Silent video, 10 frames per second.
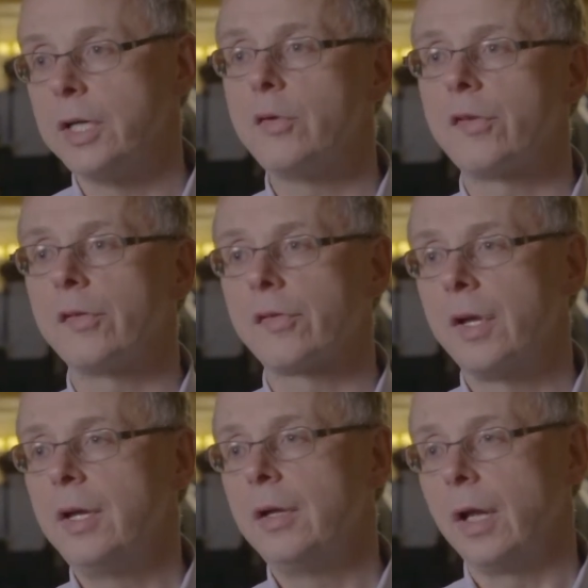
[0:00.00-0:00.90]
It uses
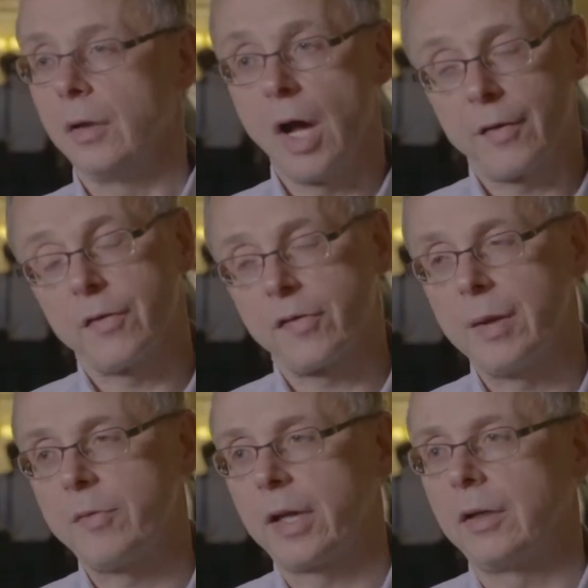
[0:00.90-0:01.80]
a lot of the
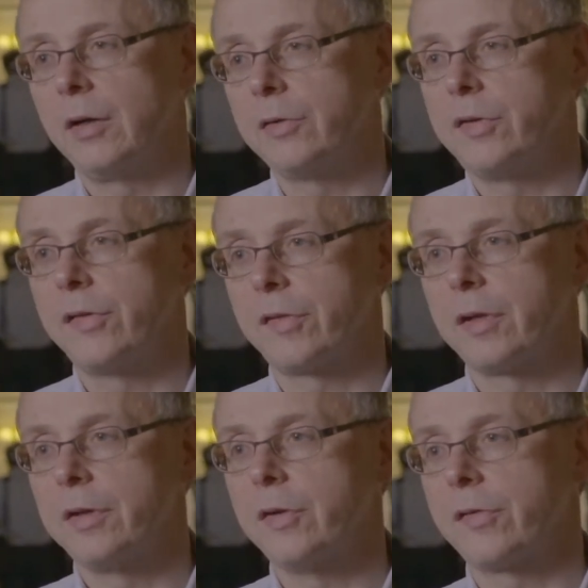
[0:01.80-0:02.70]
same technologies that
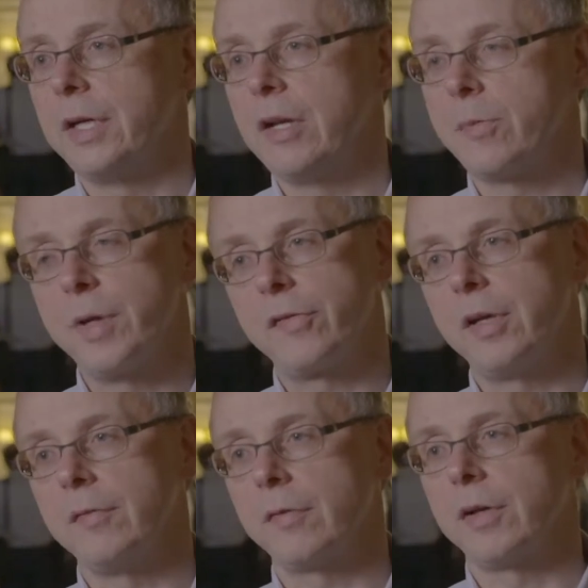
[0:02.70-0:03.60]
are used in
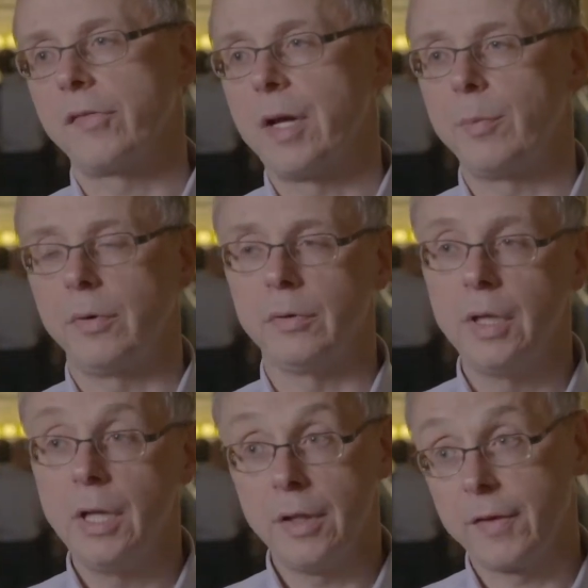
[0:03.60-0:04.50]
HPC, for example,
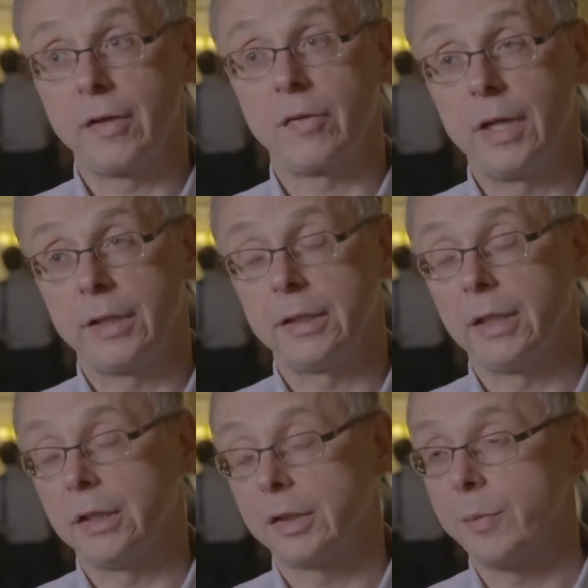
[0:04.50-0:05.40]
things like
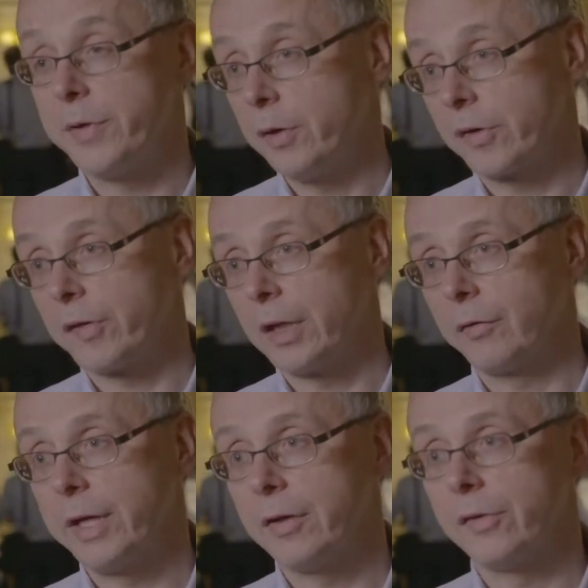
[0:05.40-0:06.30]
compute
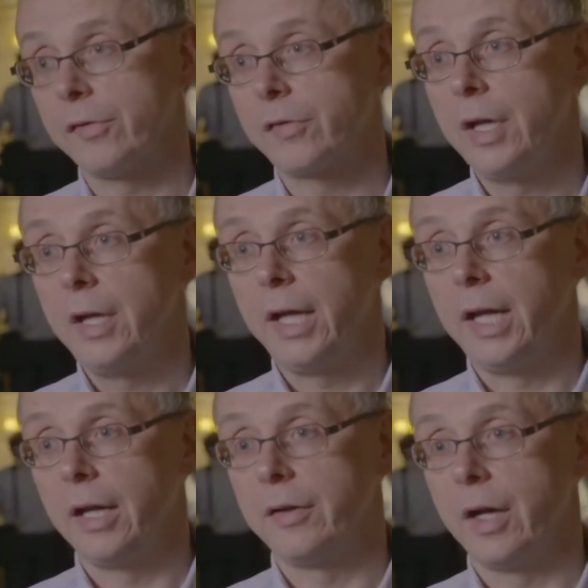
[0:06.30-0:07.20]
accelerators
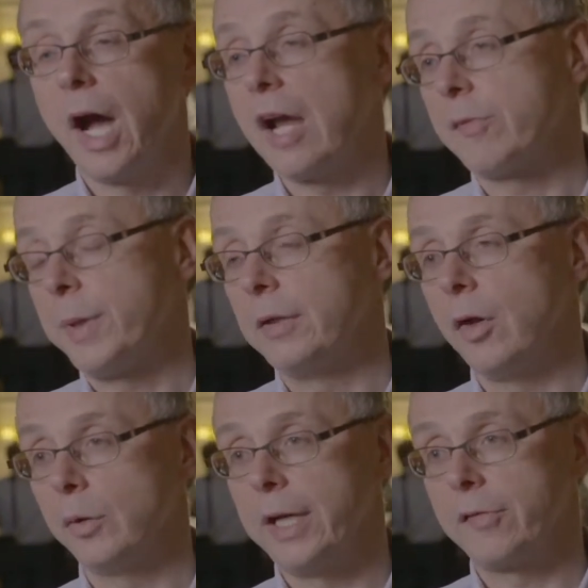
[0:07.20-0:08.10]
and high-speed,
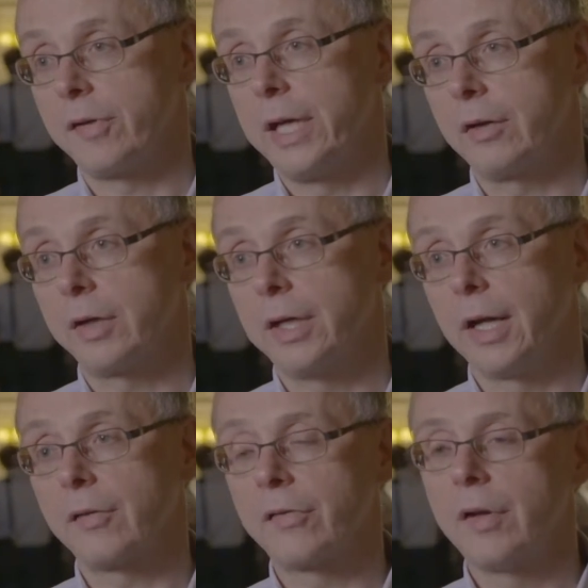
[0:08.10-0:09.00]
low-latency
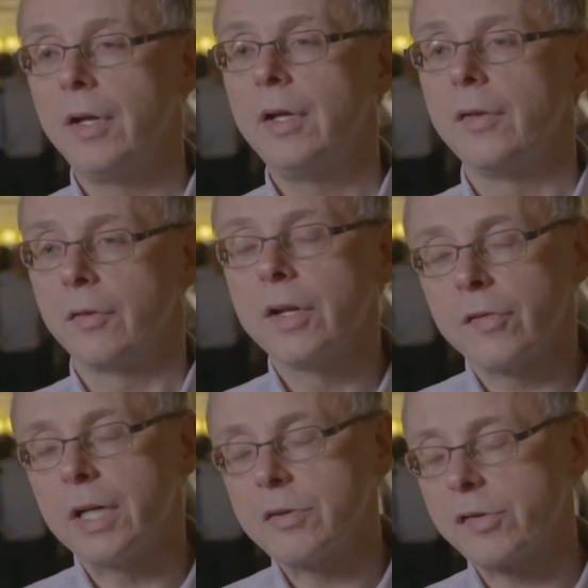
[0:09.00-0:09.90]
interconnects. There
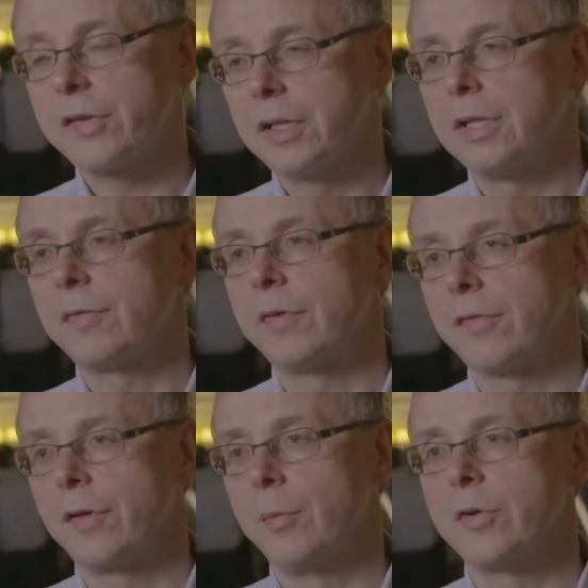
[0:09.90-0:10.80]
is an interesting
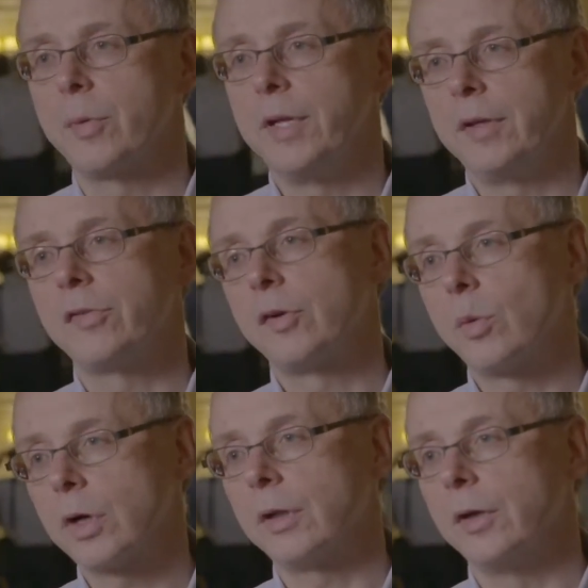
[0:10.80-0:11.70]
difference, though, between these two
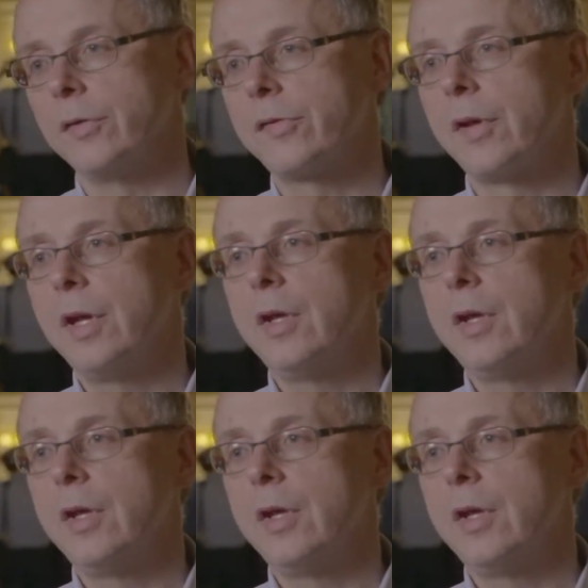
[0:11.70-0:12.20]
workloads.